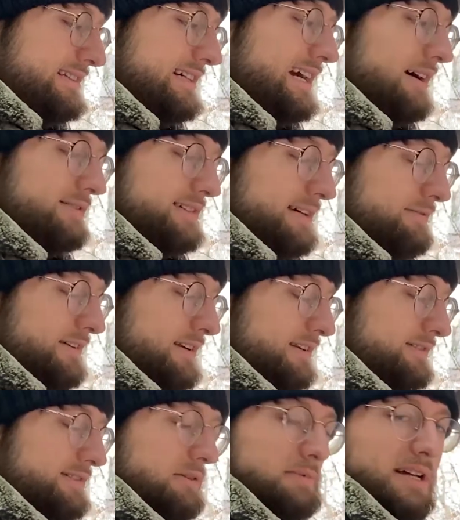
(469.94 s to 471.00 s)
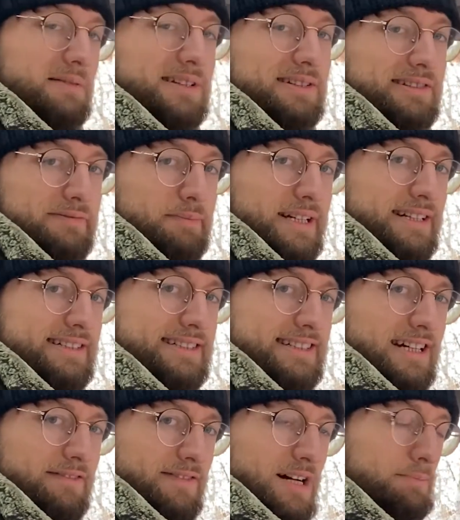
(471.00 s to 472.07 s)
see how safe it is. Sometimes you spin
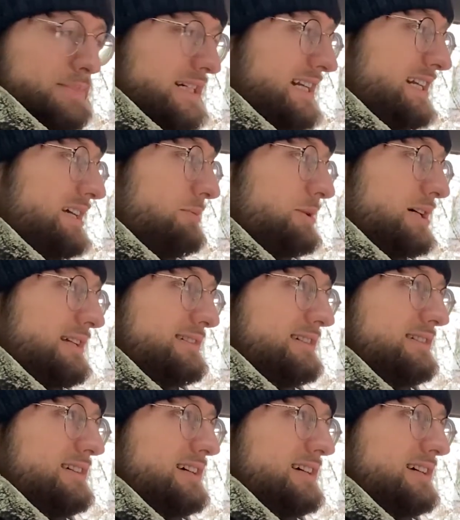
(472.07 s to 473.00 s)
stuff up in AWS and